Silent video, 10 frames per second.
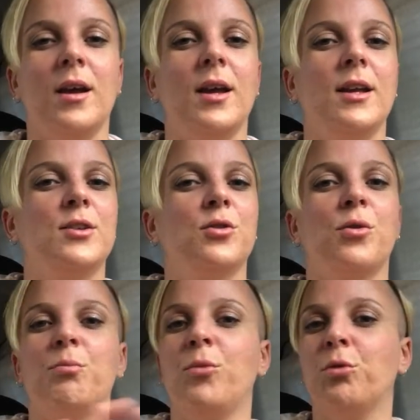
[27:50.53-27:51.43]
into a
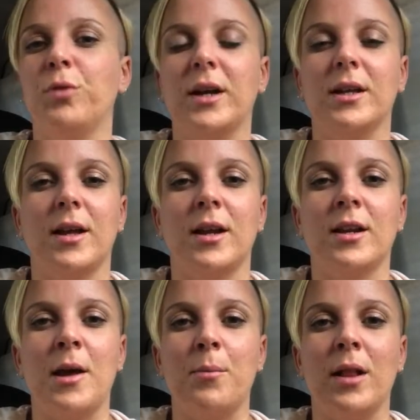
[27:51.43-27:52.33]
more regulated
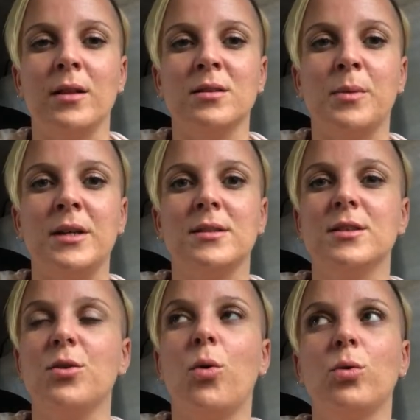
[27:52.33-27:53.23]
and balanced place. These
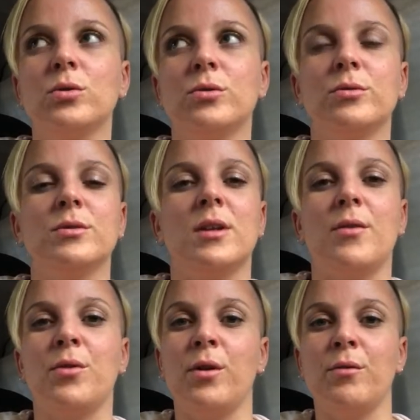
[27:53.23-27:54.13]
are all tools that
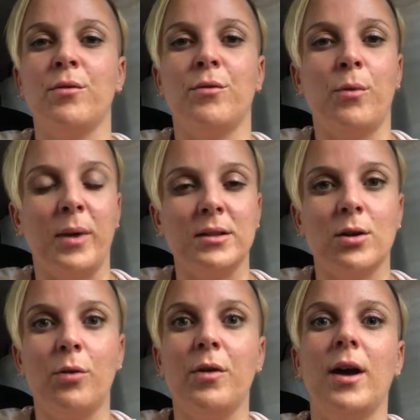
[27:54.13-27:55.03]
I've learned for
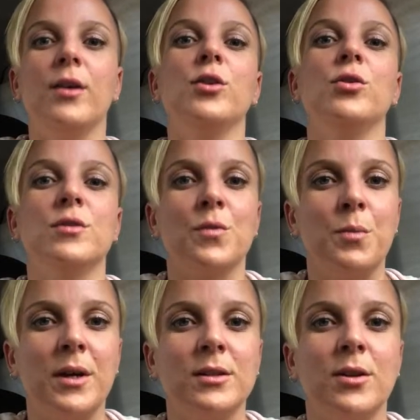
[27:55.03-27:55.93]
myself and used for
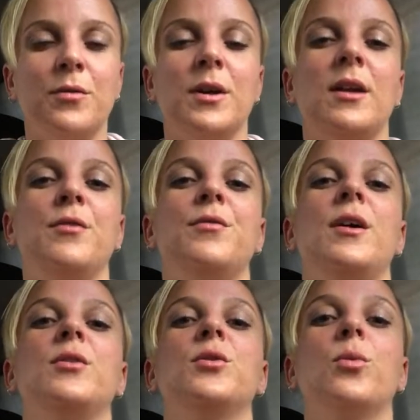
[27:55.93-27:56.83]
myself, and I've
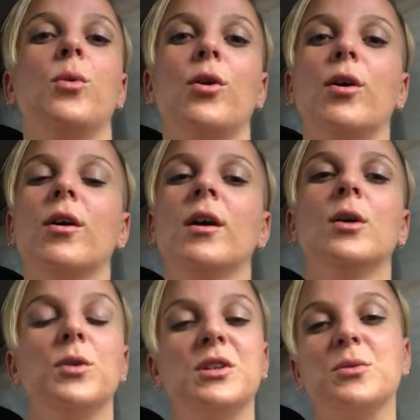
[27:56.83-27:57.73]
found to work,
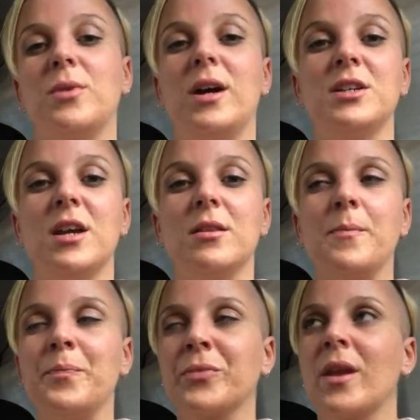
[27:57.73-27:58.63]
which is why I share them.
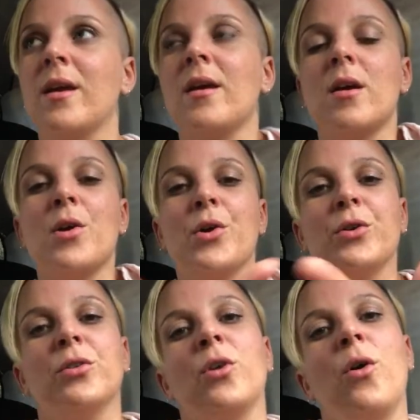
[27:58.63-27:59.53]

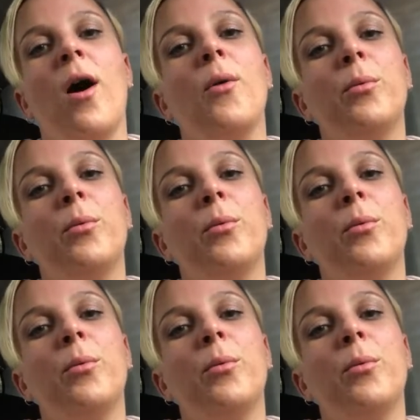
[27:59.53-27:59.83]
So I'll